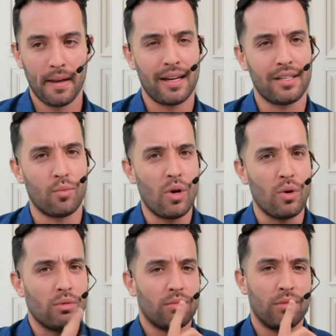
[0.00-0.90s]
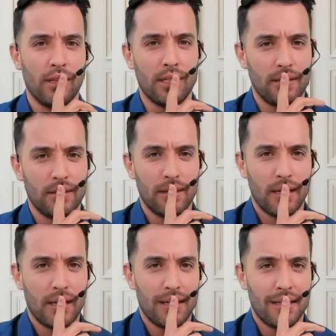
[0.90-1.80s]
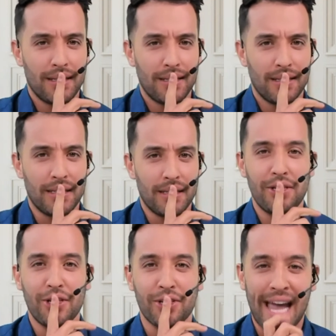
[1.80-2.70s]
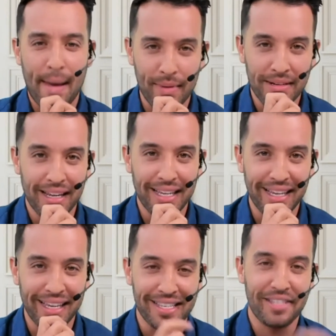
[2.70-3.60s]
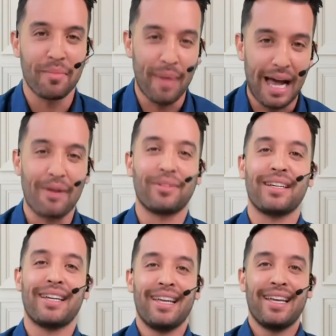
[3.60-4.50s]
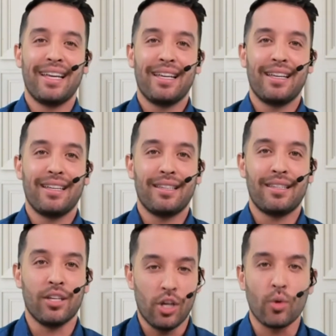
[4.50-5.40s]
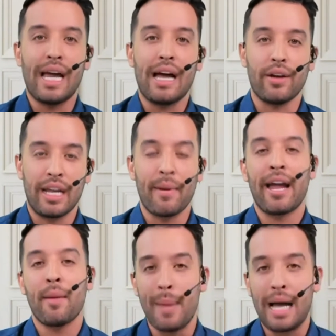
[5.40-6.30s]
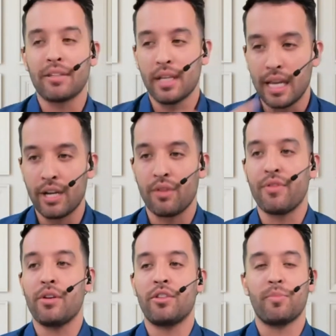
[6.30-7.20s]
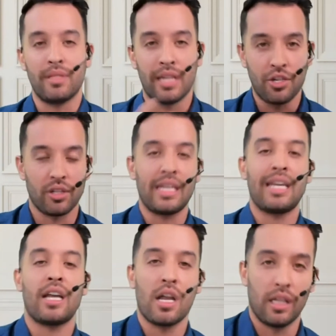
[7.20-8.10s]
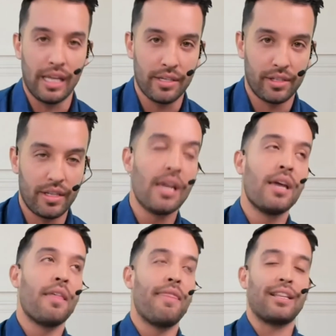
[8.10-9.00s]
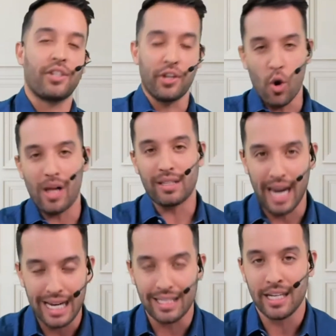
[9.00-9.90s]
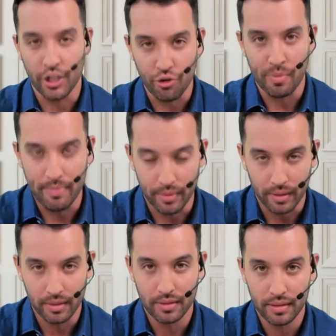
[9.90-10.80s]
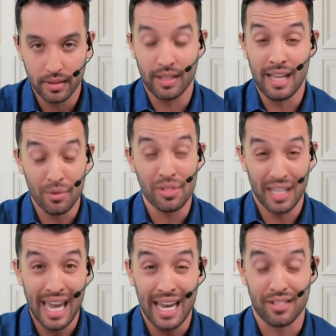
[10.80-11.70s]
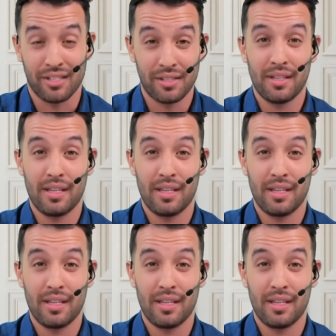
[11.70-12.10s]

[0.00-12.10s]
And I said, whoa, did this just happen? Is this about to go down? Am I about to get interviewed to potentially get on a list that's going to go out to 1,800 people? And that was the case.